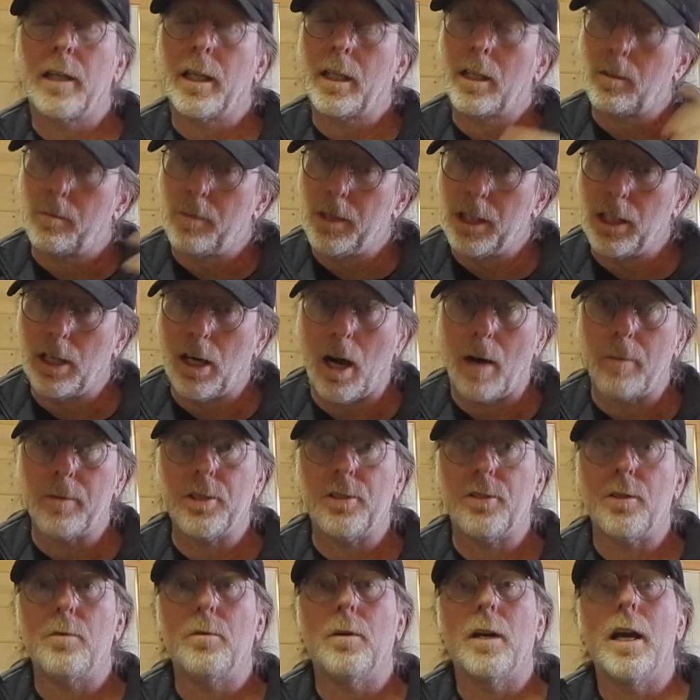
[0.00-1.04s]
it could be the
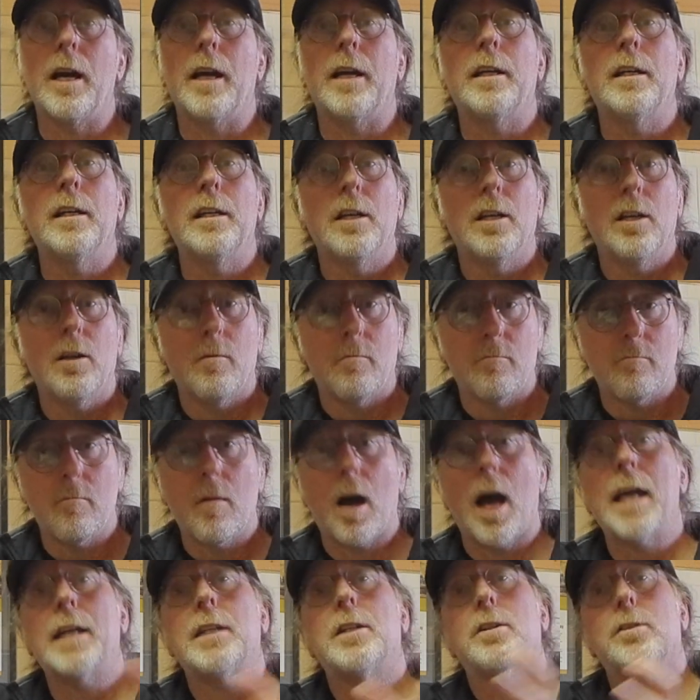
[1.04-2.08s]
opposite way,
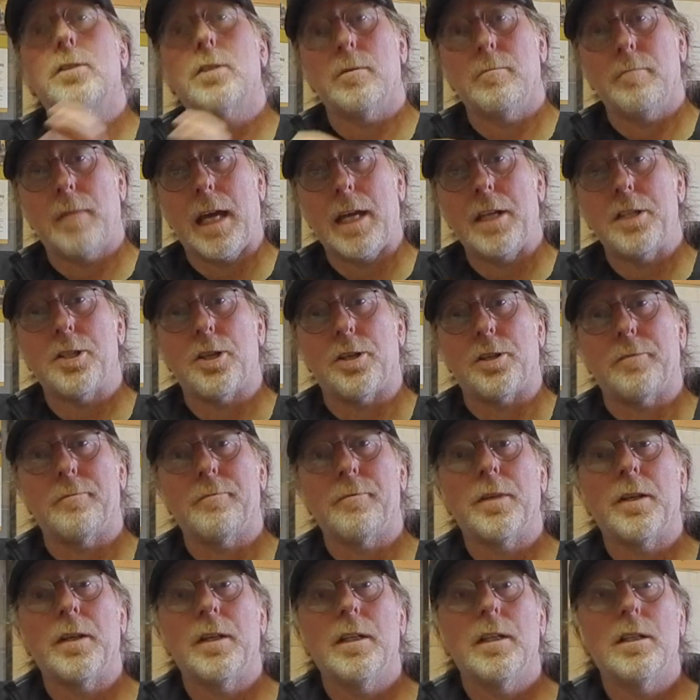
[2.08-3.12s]
minor to major.
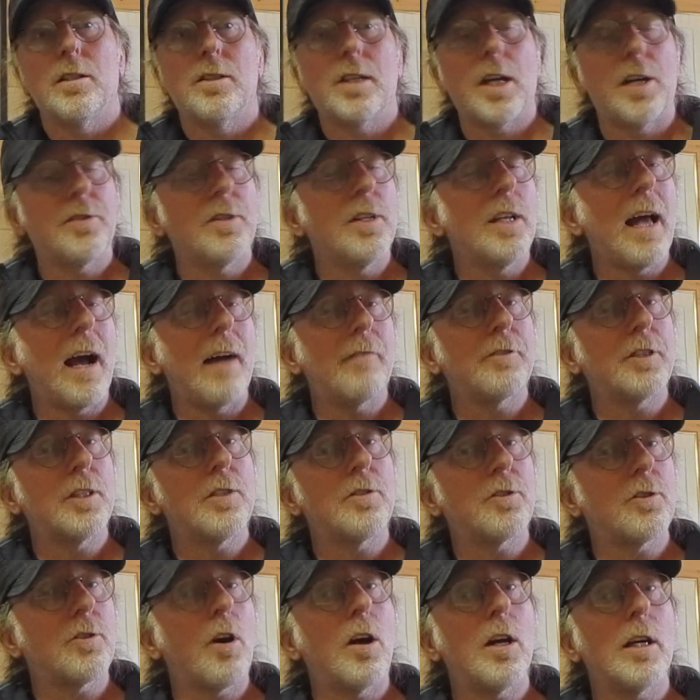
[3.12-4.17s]
Doesn't have to
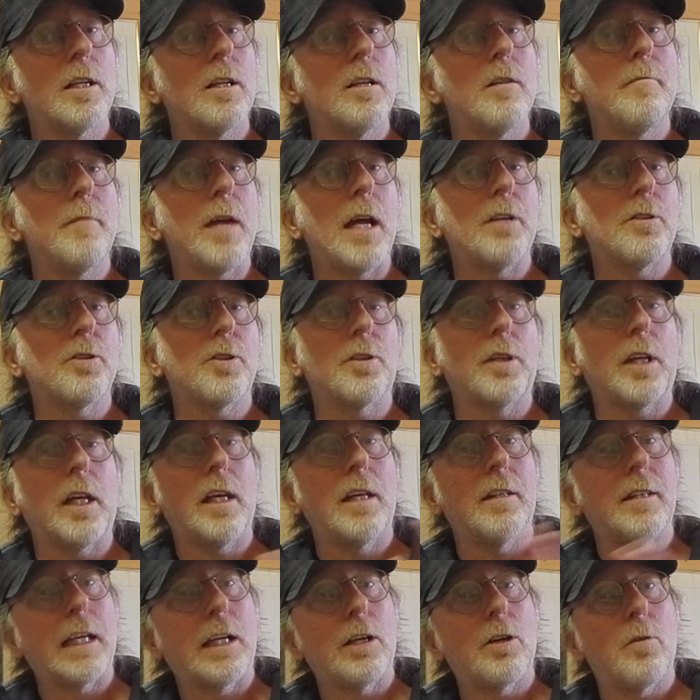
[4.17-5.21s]
start in a major key
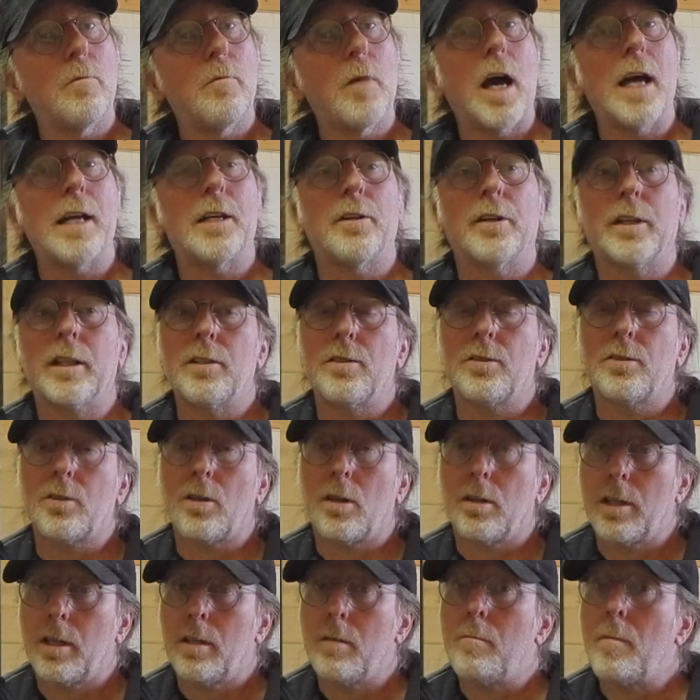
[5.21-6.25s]
and then go minor. It could
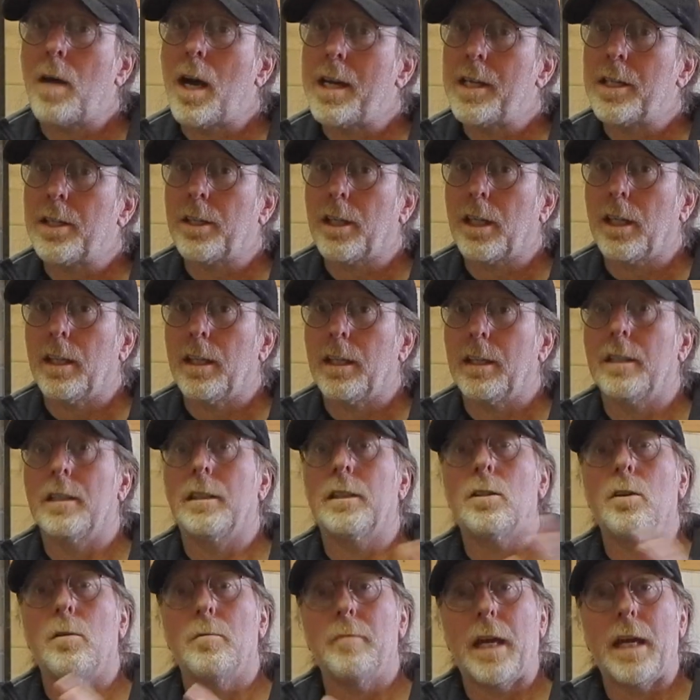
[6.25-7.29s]
start in a minor key and
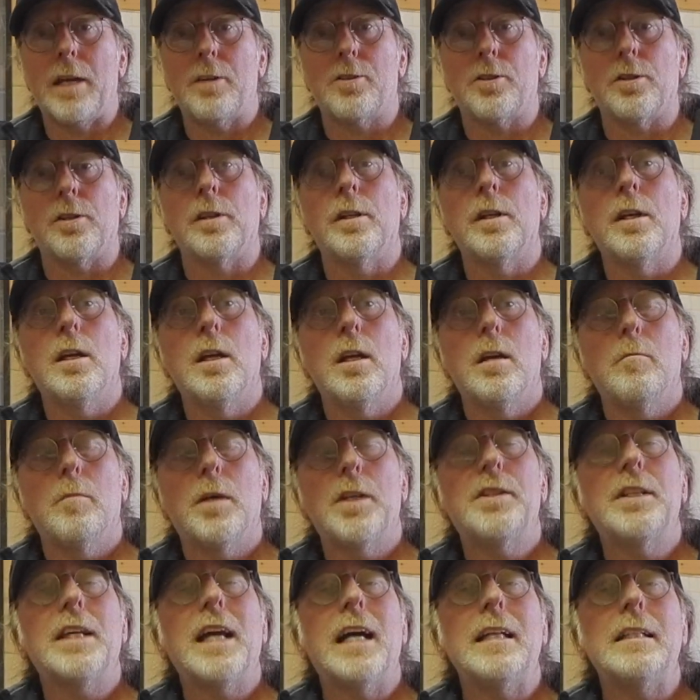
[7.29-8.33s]
go major. But
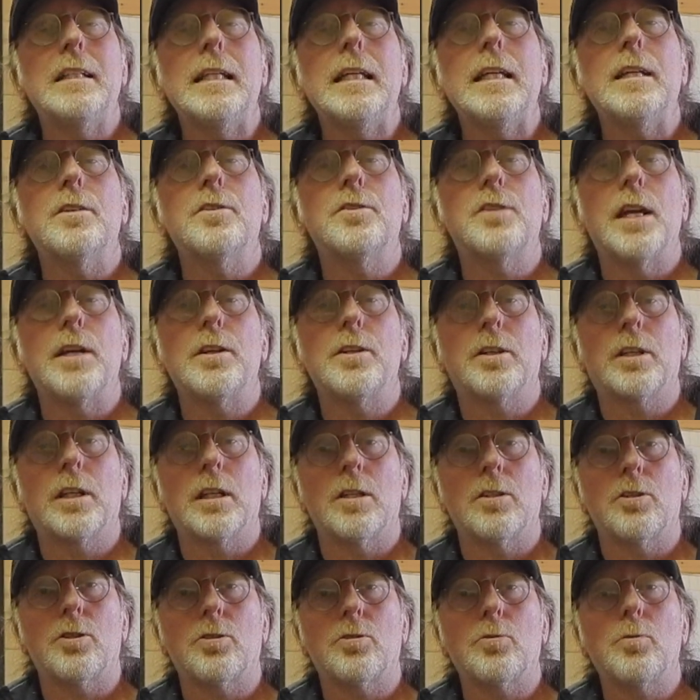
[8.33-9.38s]
the idea is that you're going
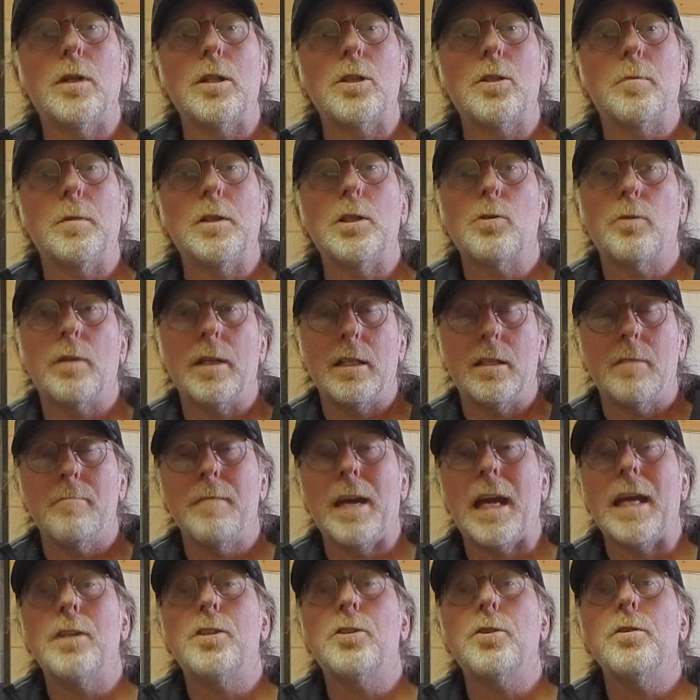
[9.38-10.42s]
to switch between the
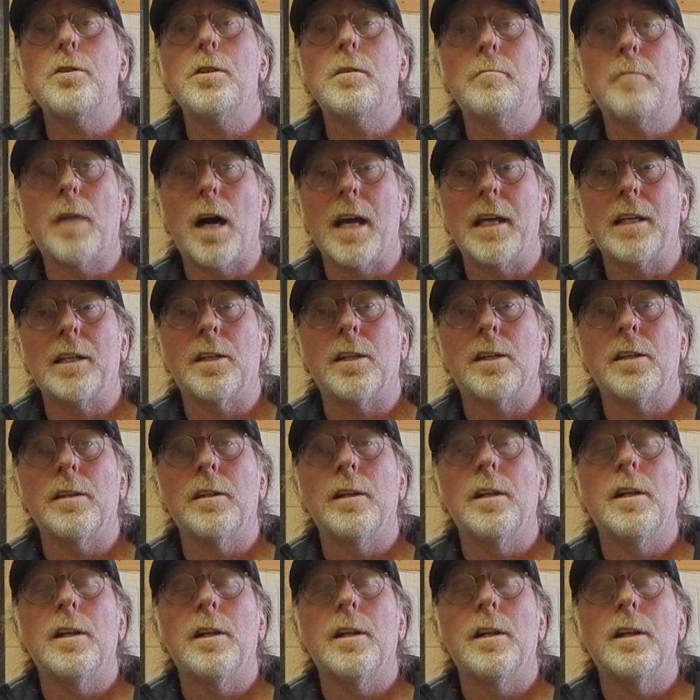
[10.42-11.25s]
major and the minor,